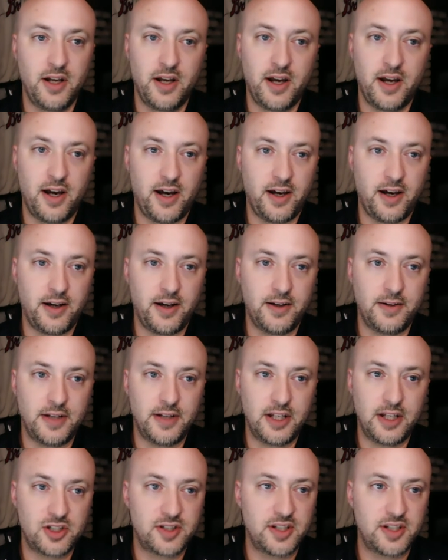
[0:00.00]

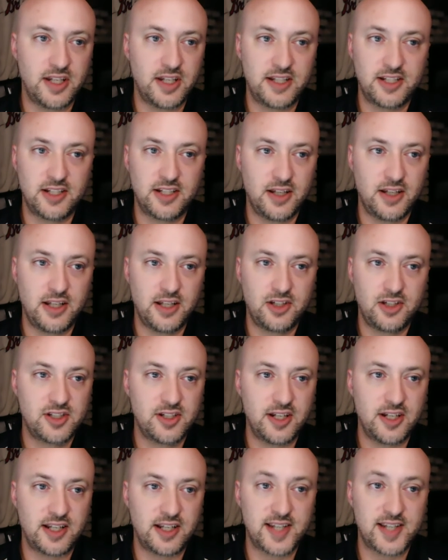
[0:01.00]
It's just an
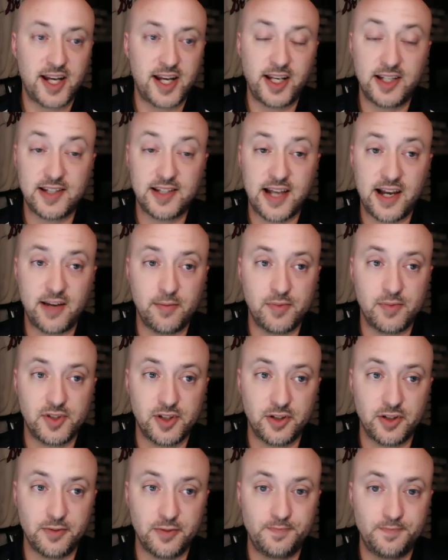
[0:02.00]
exciting time. So.